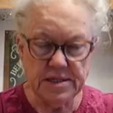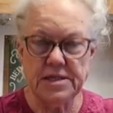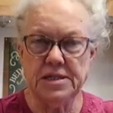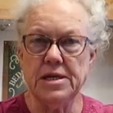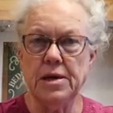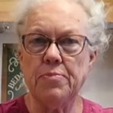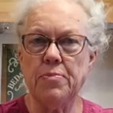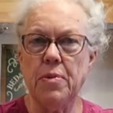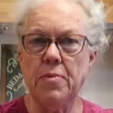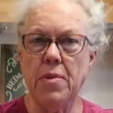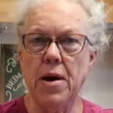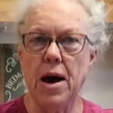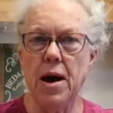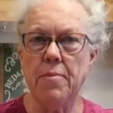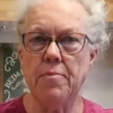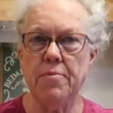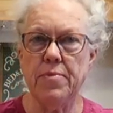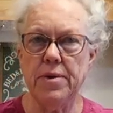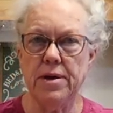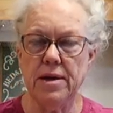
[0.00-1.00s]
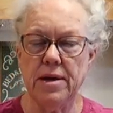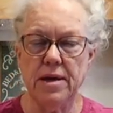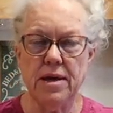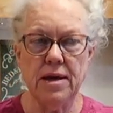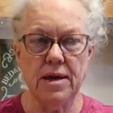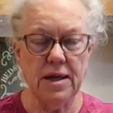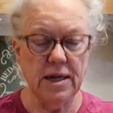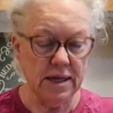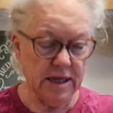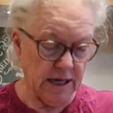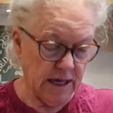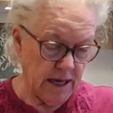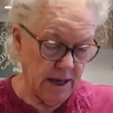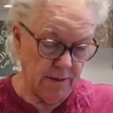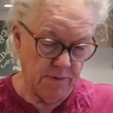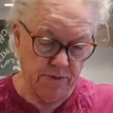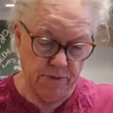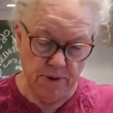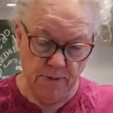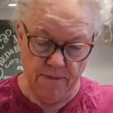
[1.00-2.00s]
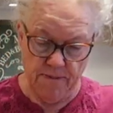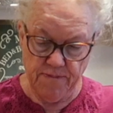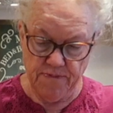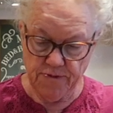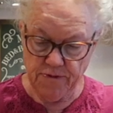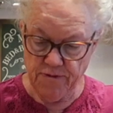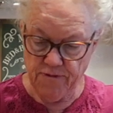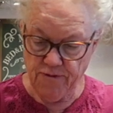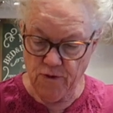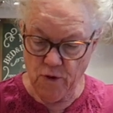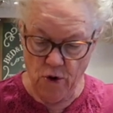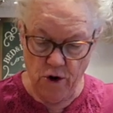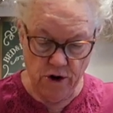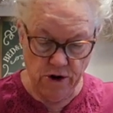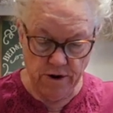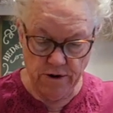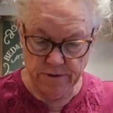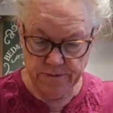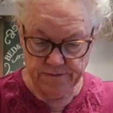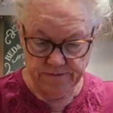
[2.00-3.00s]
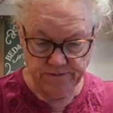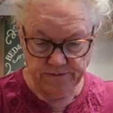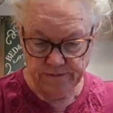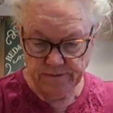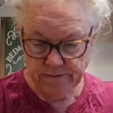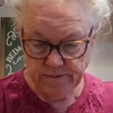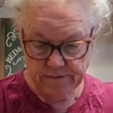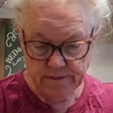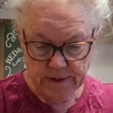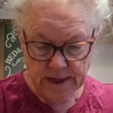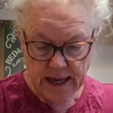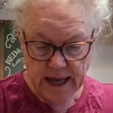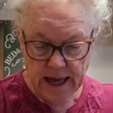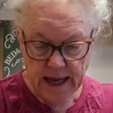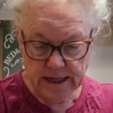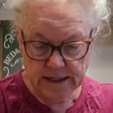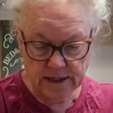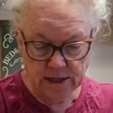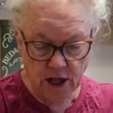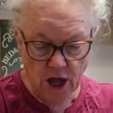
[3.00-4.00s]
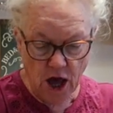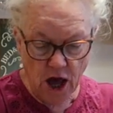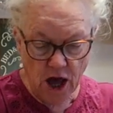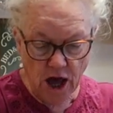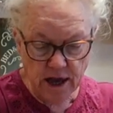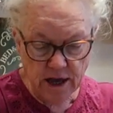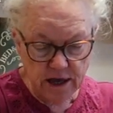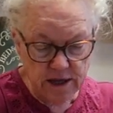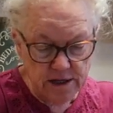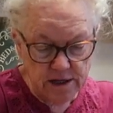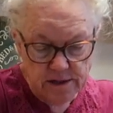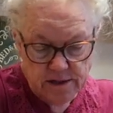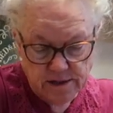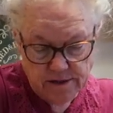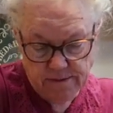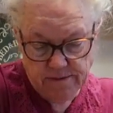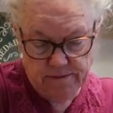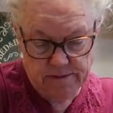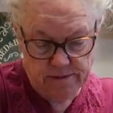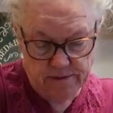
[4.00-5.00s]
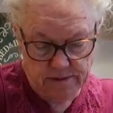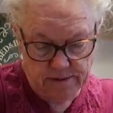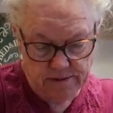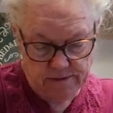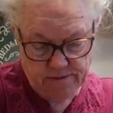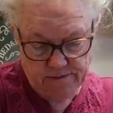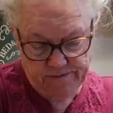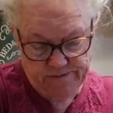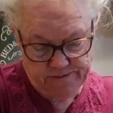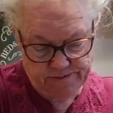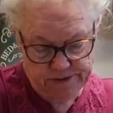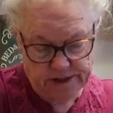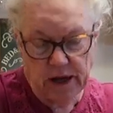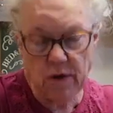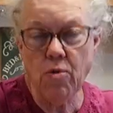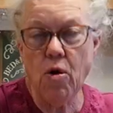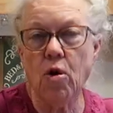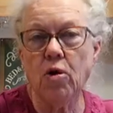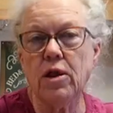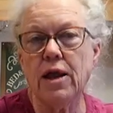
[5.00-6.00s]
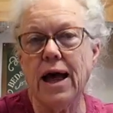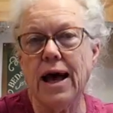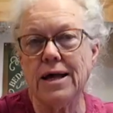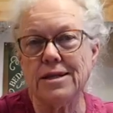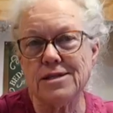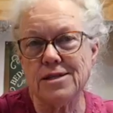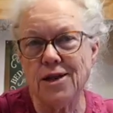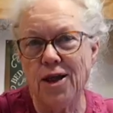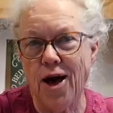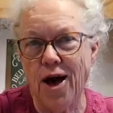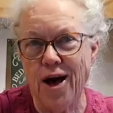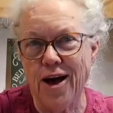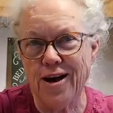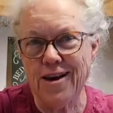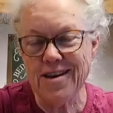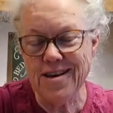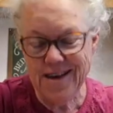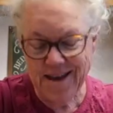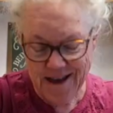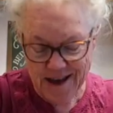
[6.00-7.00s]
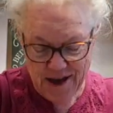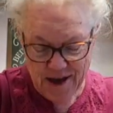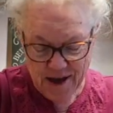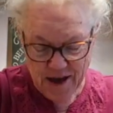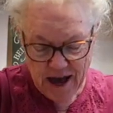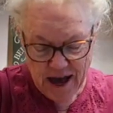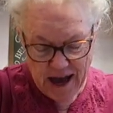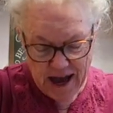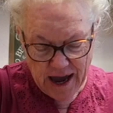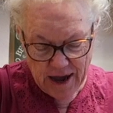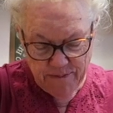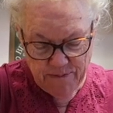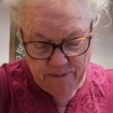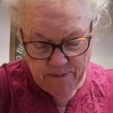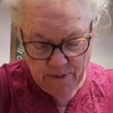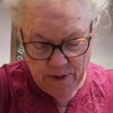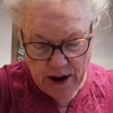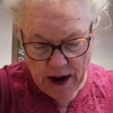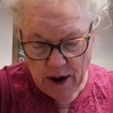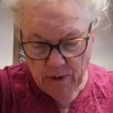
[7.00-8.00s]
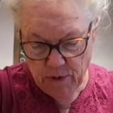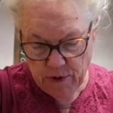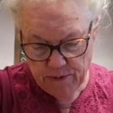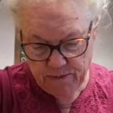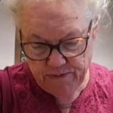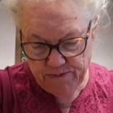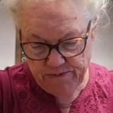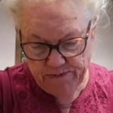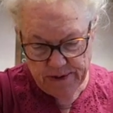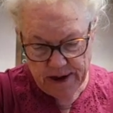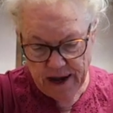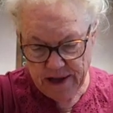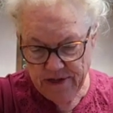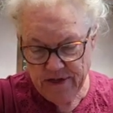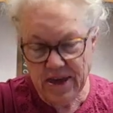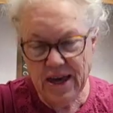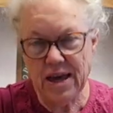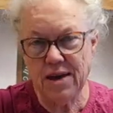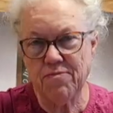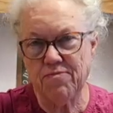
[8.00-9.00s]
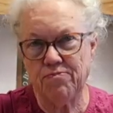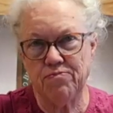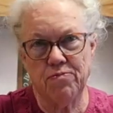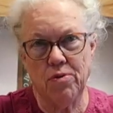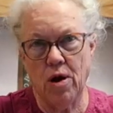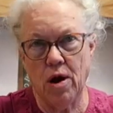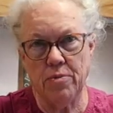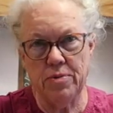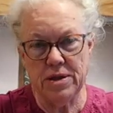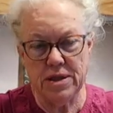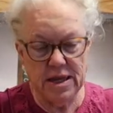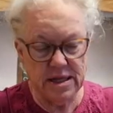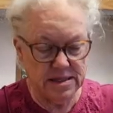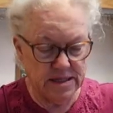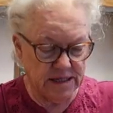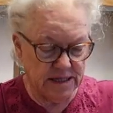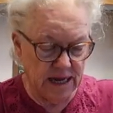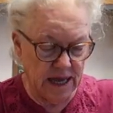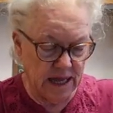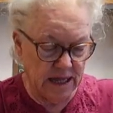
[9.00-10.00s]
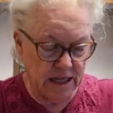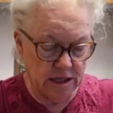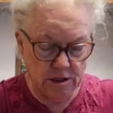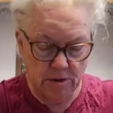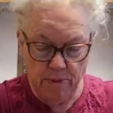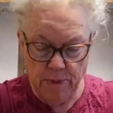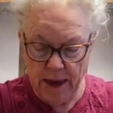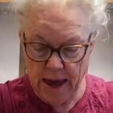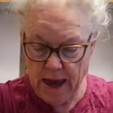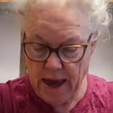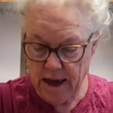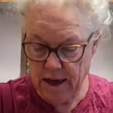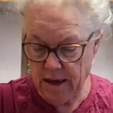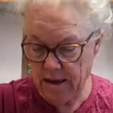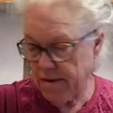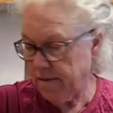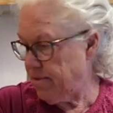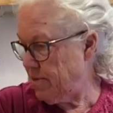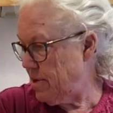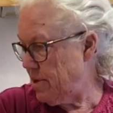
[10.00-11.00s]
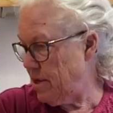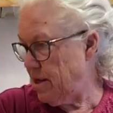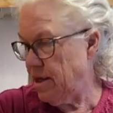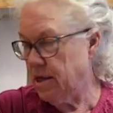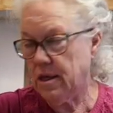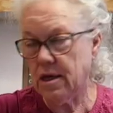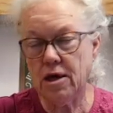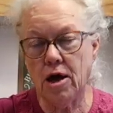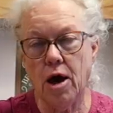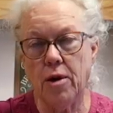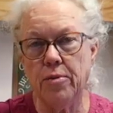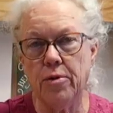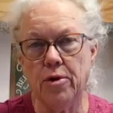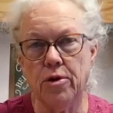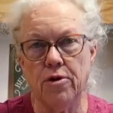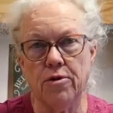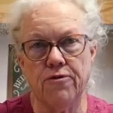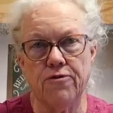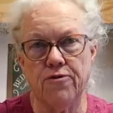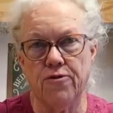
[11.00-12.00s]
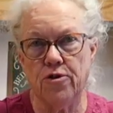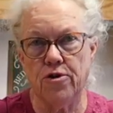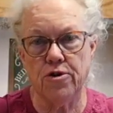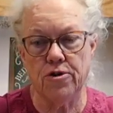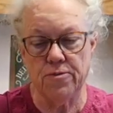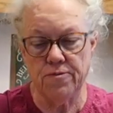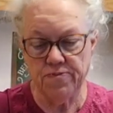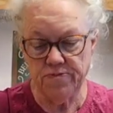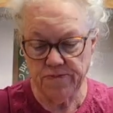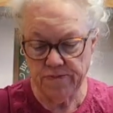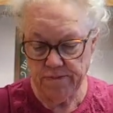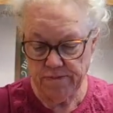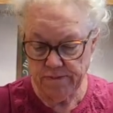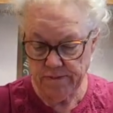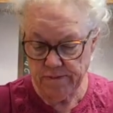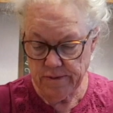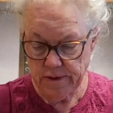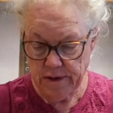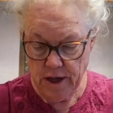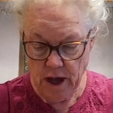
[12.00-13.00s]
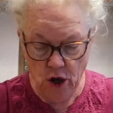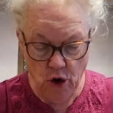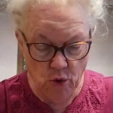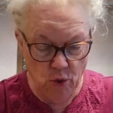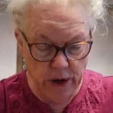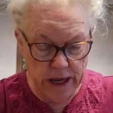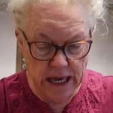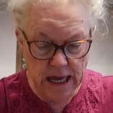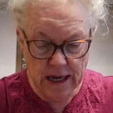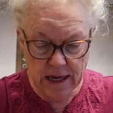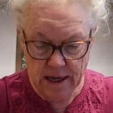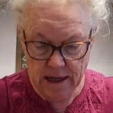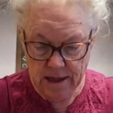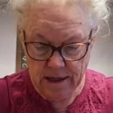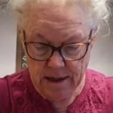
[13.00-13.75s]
zip them up, and keep them for as long as, they won't last long. I think probably they'd stay in this bag in the cupboard for a week.